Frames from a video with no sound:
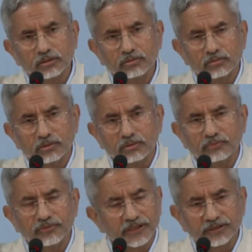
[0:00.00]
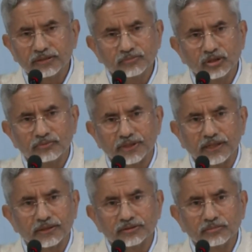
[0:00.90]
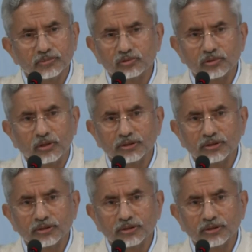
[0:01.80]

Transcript: you know, victims of terrorism do